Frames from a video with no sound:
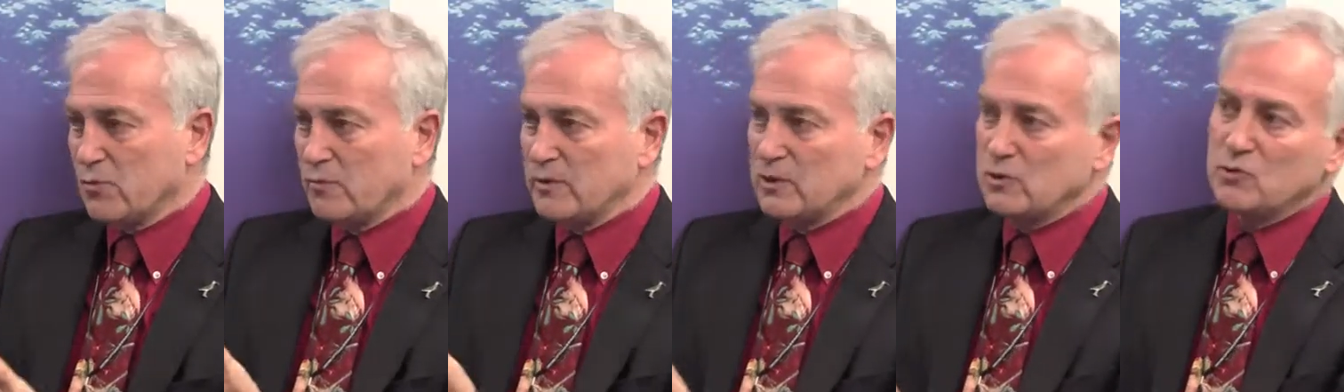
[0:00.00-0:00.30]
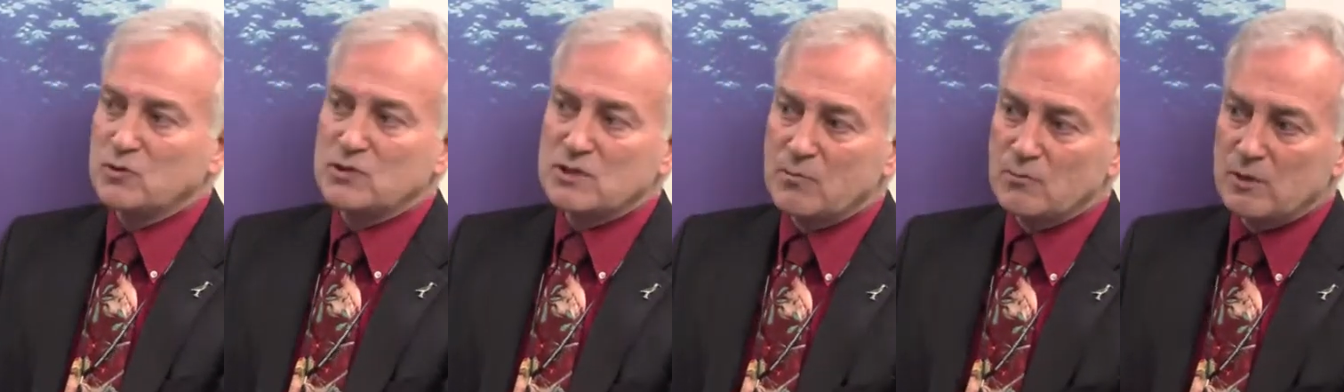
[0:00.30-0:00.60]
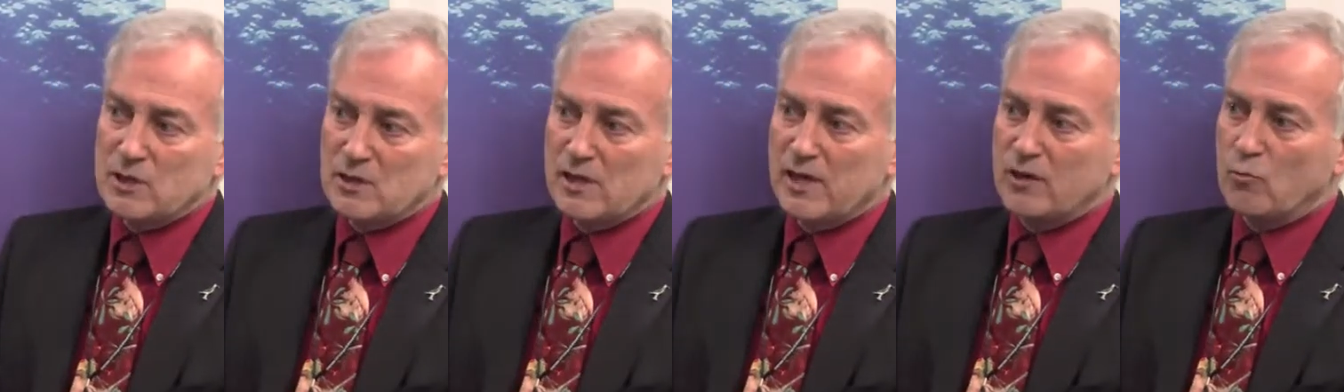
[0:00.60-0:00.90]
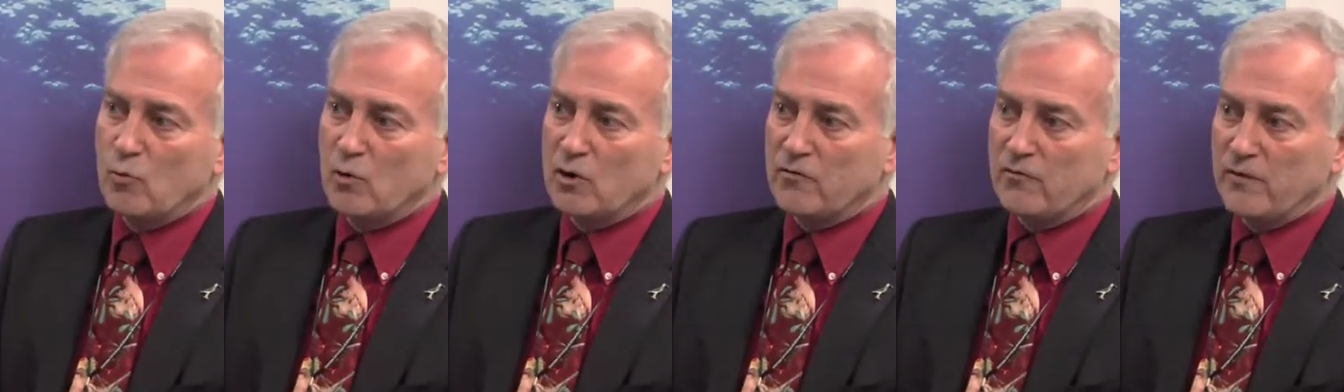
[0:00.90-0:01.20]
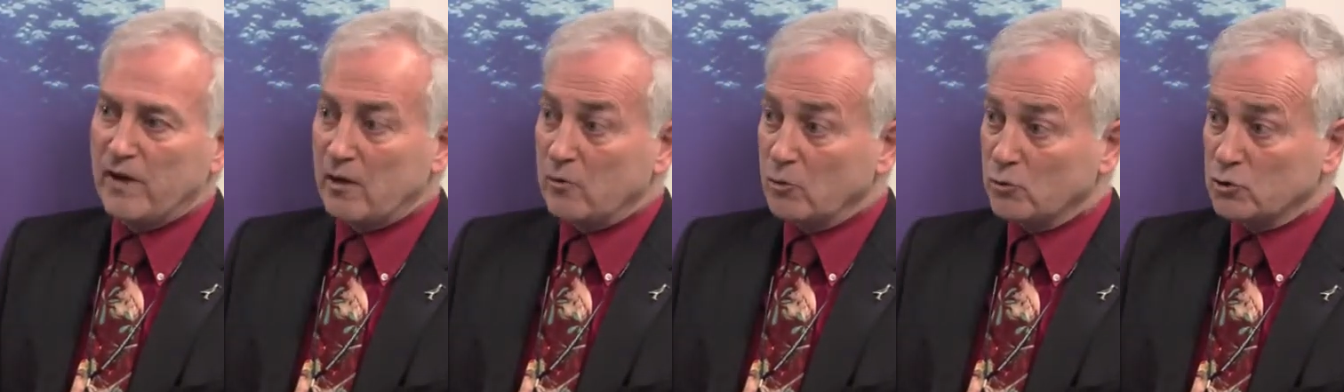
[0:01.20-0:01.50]
when we do something like
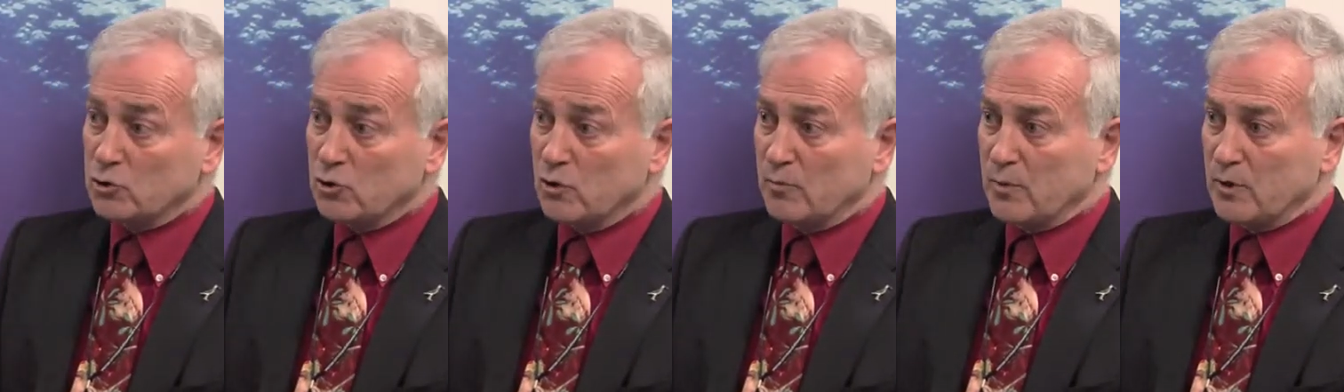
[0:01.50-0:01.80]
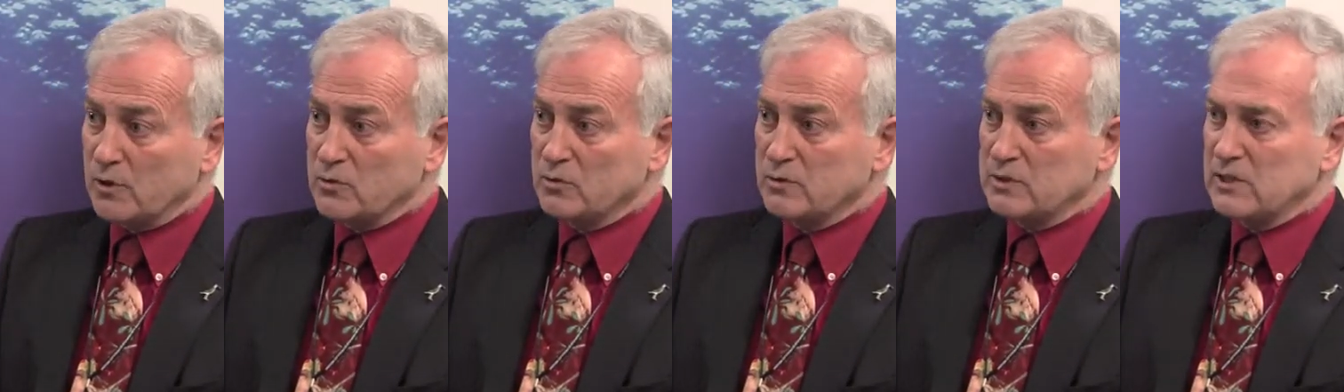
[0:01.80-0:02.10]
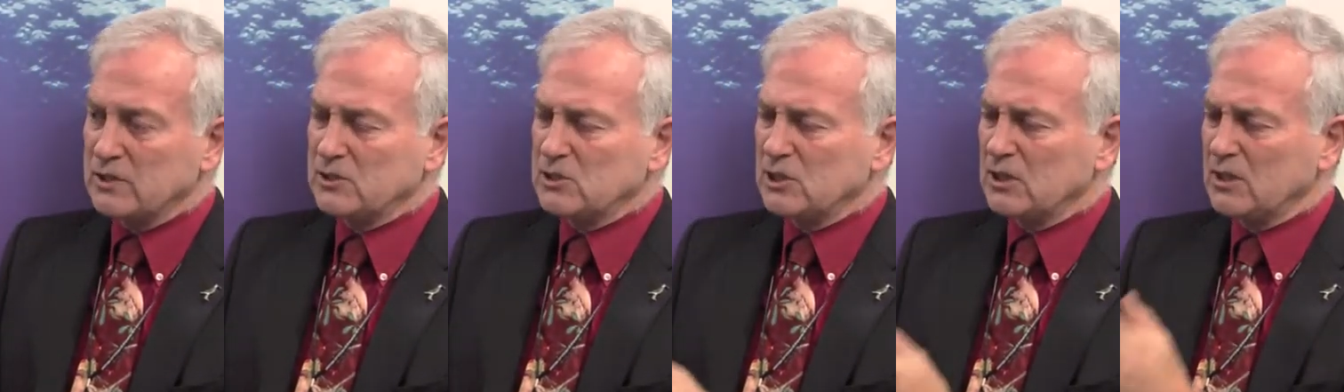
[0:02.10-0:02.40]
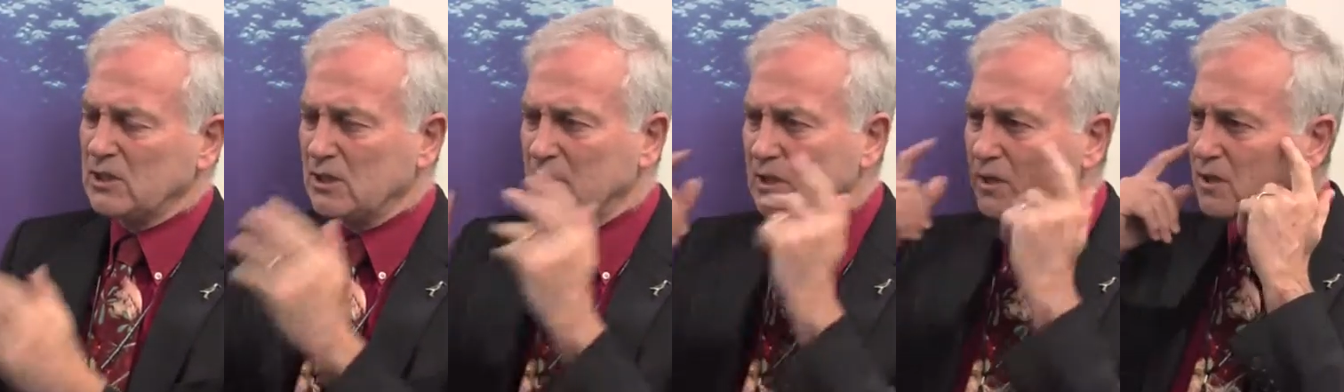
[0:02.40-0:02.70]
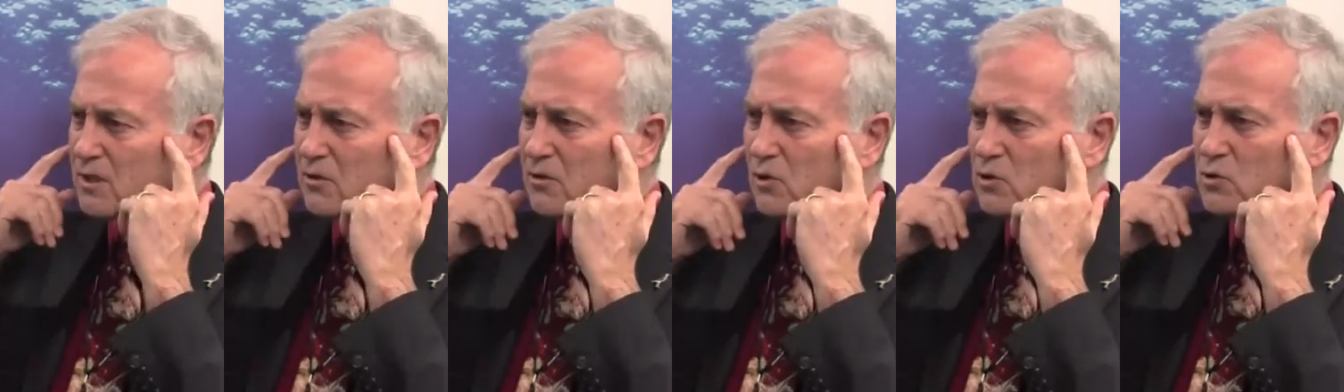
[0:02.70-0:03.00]
waterfowl or shorebirds, we say, gee,
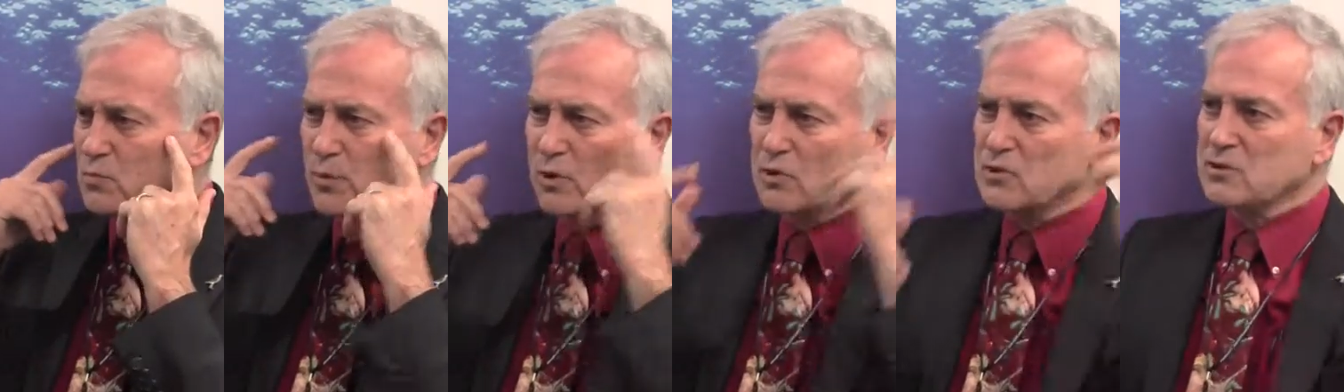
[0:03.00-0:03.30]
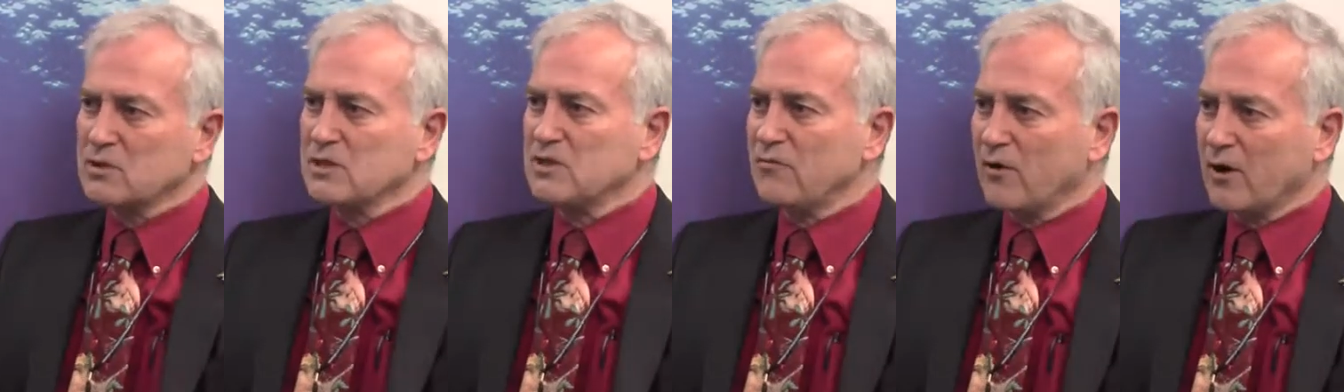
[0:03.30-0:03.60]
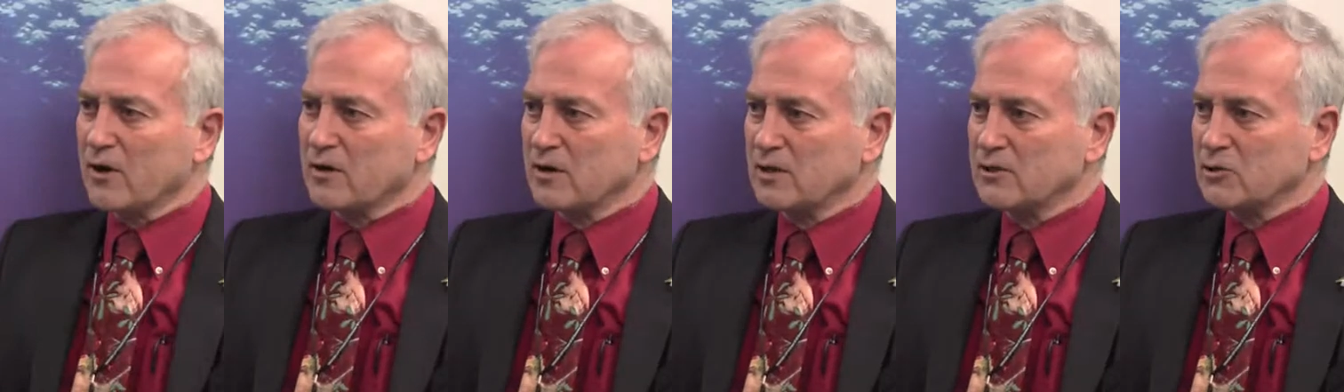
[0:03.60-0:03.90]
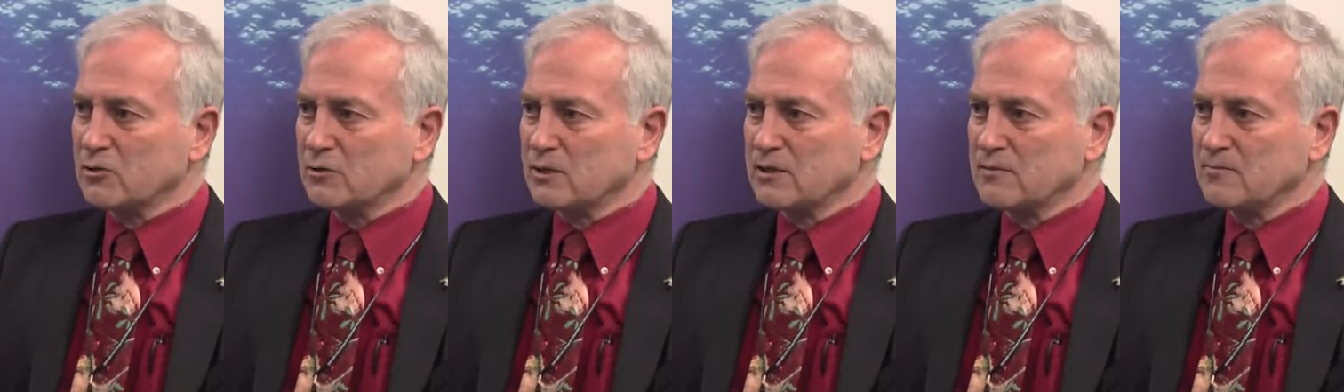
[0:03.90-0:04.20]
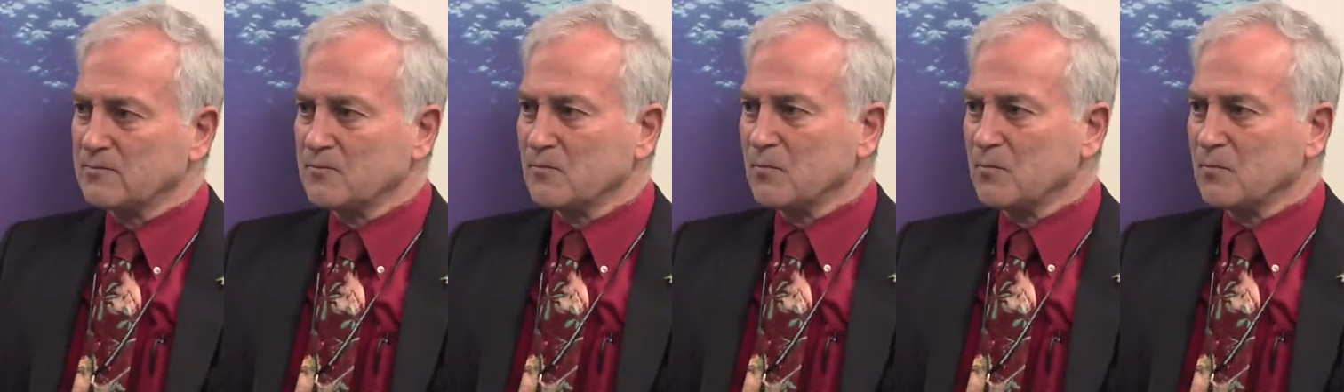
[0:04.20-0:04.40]
those birds leave our country.